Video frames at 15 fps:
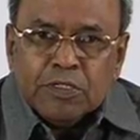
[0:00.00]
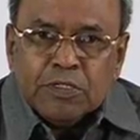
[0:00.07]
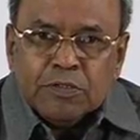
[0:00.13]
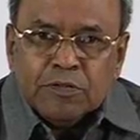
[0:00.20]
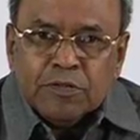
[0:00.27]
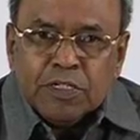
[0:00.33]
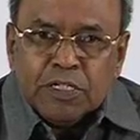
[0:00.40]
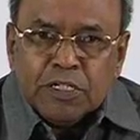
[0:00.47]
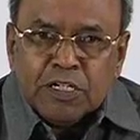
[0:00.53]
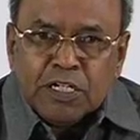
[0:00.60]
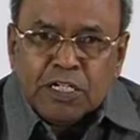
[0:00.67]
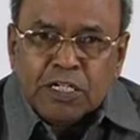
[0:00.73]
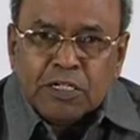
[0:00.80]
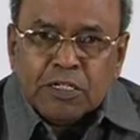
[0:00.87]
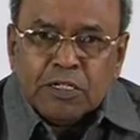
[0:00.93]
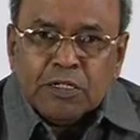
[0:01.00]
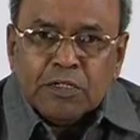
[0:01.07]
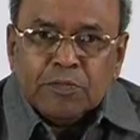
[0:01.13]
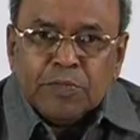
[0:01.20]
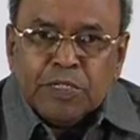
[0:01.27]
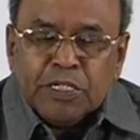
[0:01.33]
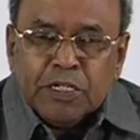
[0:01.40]
you will not
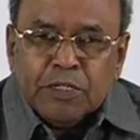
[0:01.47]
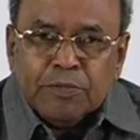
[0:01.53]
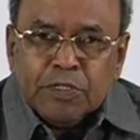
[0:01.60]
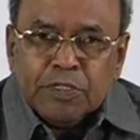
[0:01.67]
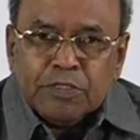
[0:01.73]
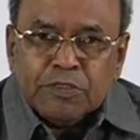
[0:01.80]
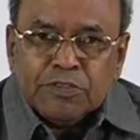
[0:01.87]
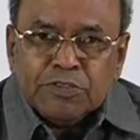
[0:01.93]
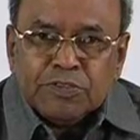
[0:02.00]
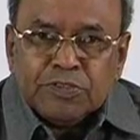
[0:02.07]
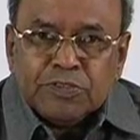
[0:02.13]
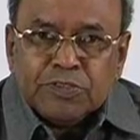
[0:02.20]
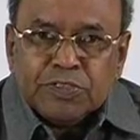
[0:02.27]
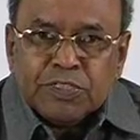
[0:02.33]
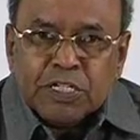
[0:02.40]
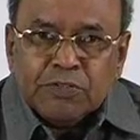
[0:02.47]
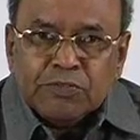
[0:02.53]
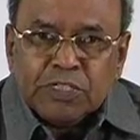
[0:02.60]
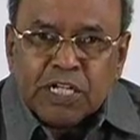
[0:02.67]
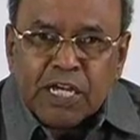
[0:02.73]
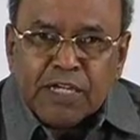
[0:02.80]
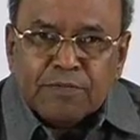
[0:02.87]
be able to save
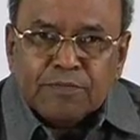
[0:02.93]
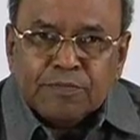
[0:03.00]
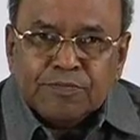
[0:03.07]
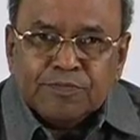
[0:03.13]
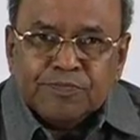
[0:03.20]
time.